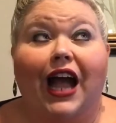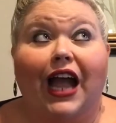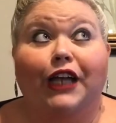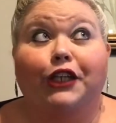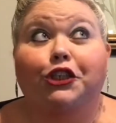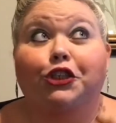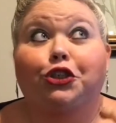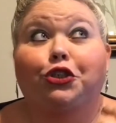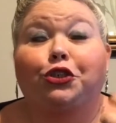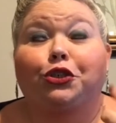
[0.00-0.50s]
I
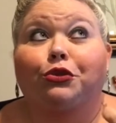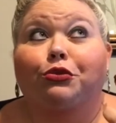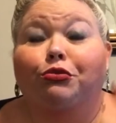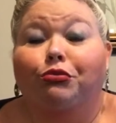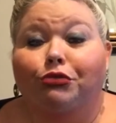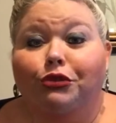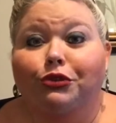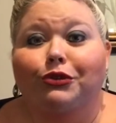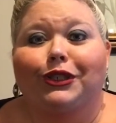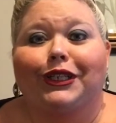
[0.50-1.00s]

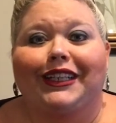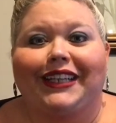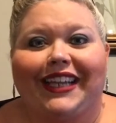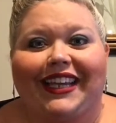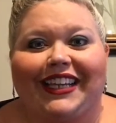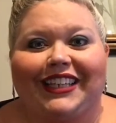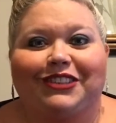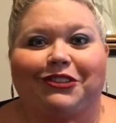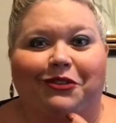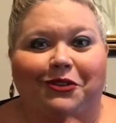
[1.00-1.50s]

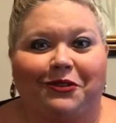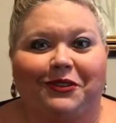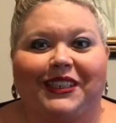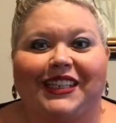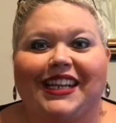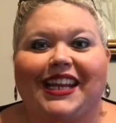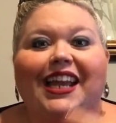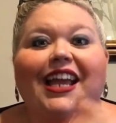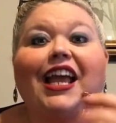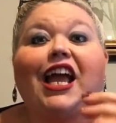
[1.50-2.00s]
truly,
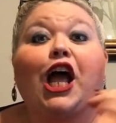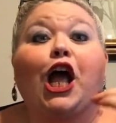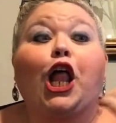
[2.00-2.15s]
truly